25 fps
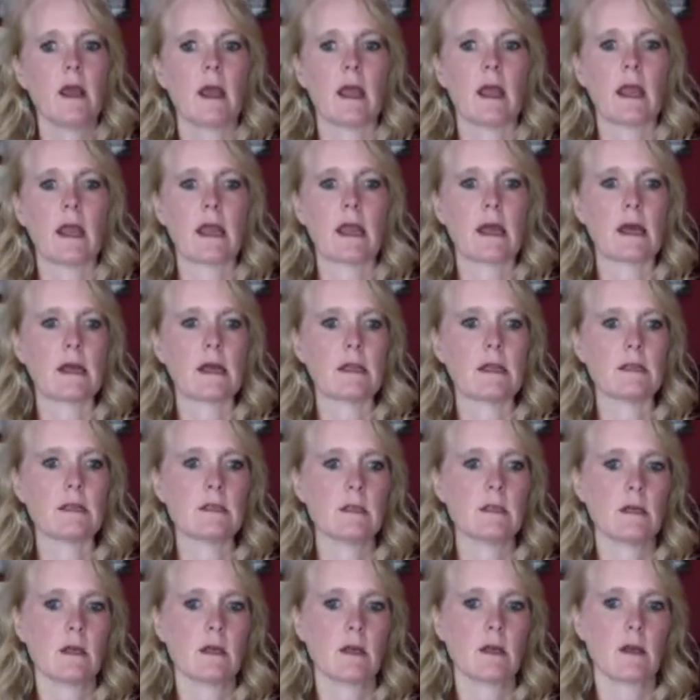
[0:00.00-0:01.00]
And
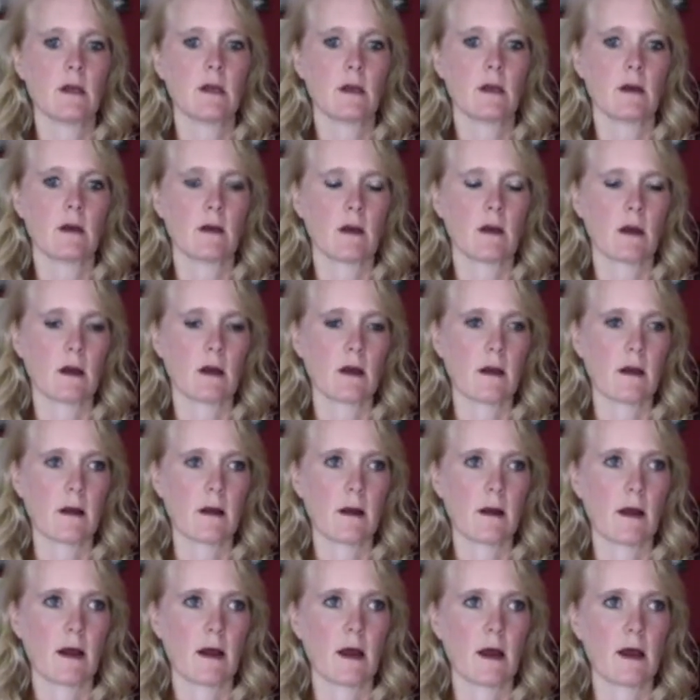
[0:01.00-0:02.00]

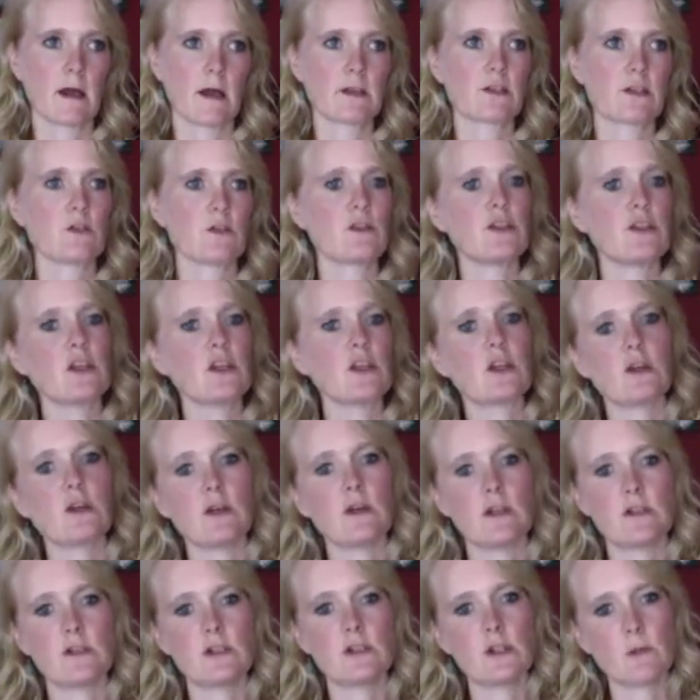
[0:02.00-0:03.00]
so she
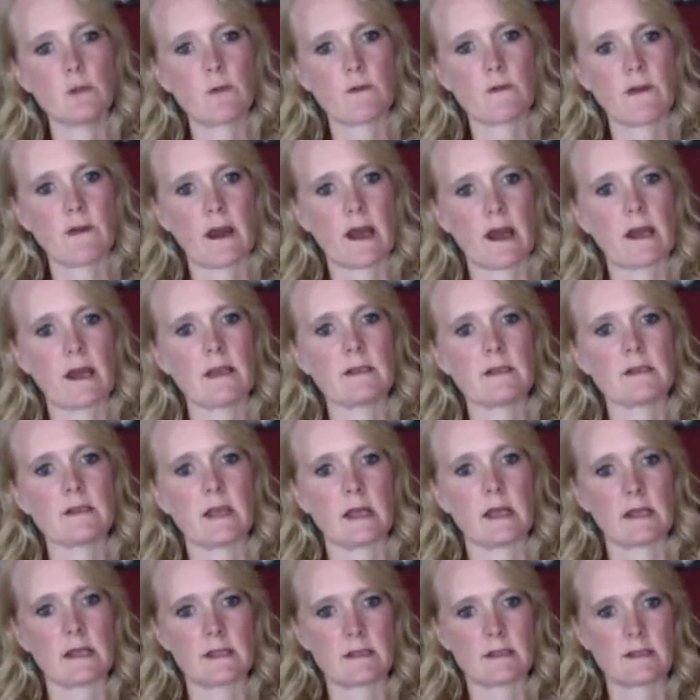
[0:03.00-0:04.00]
could supervise
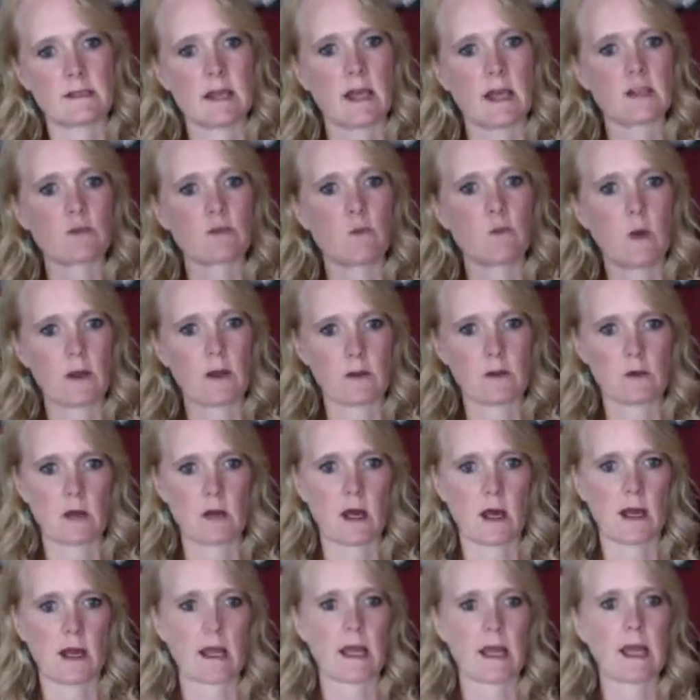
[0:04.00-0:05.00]
and assess whether or
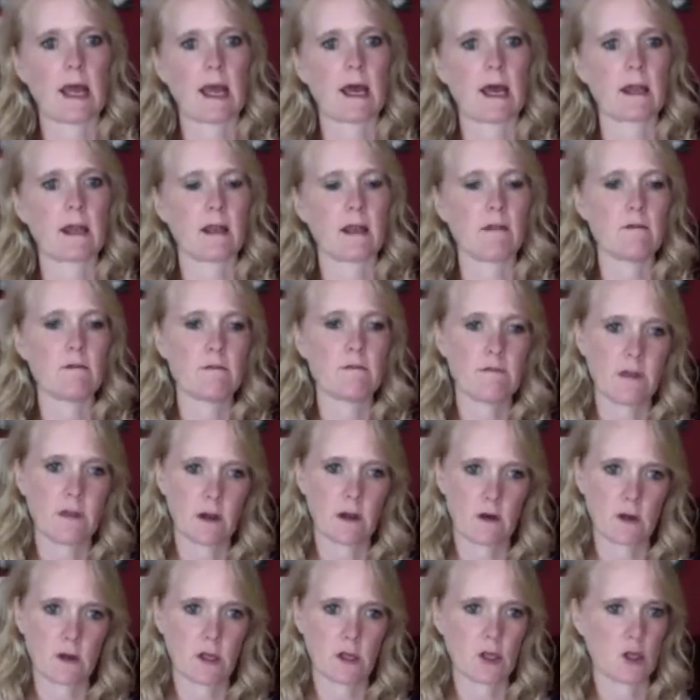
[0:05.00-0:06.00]
not I had a
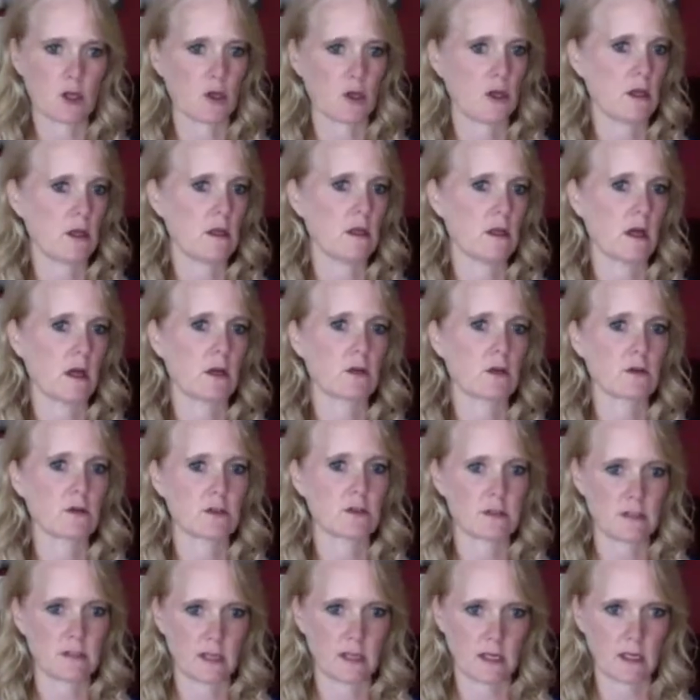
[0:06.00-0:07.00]
very good
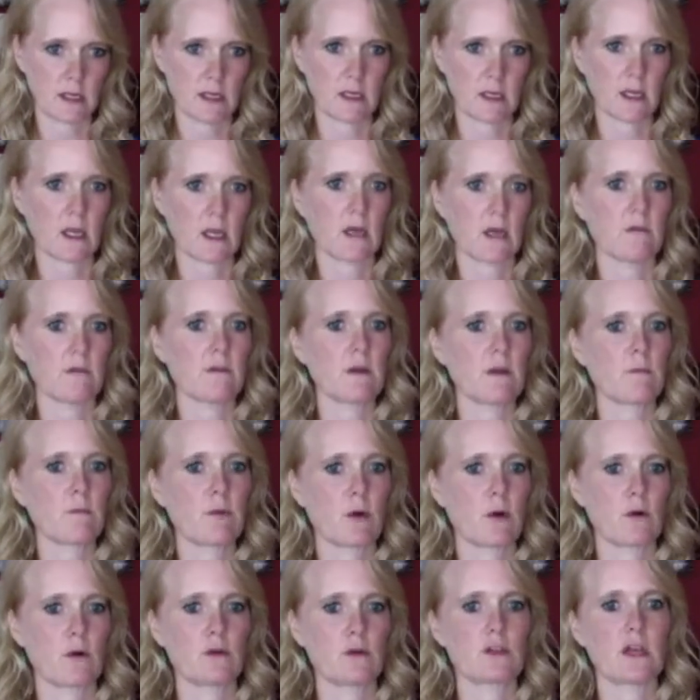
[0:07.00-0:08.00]
understanding of the
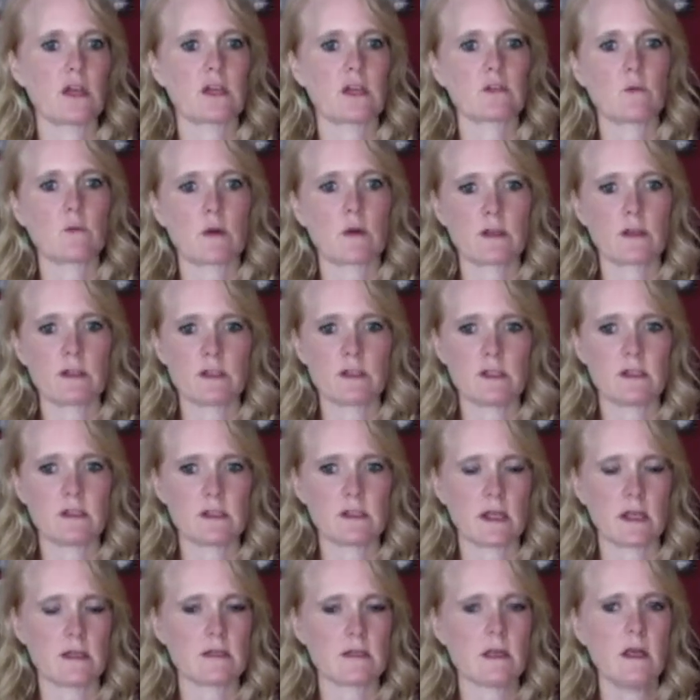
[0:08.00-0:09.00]
approach, as well as
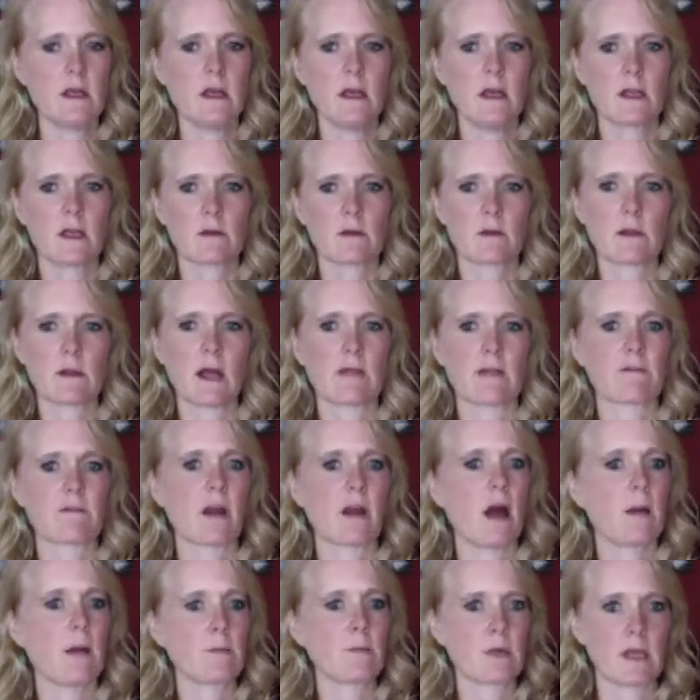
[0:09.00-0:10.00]
there were a lot of
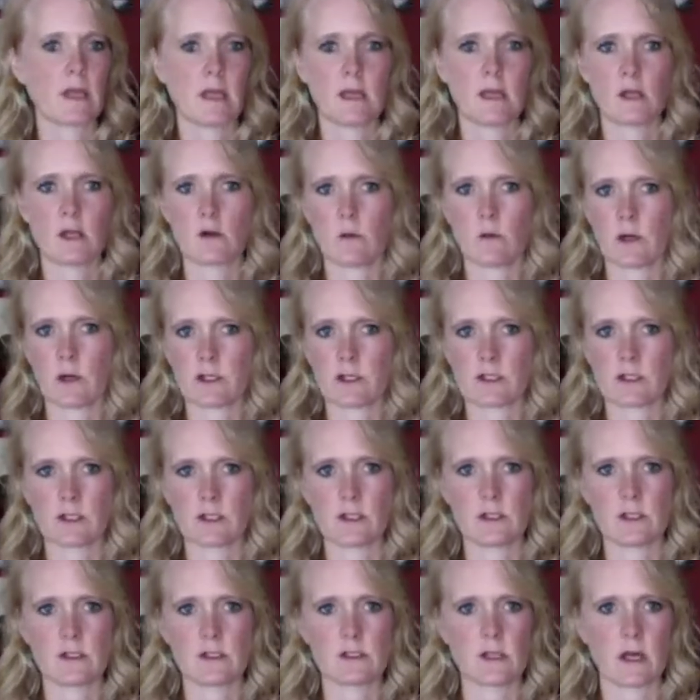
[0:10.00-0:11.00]
complicated questions,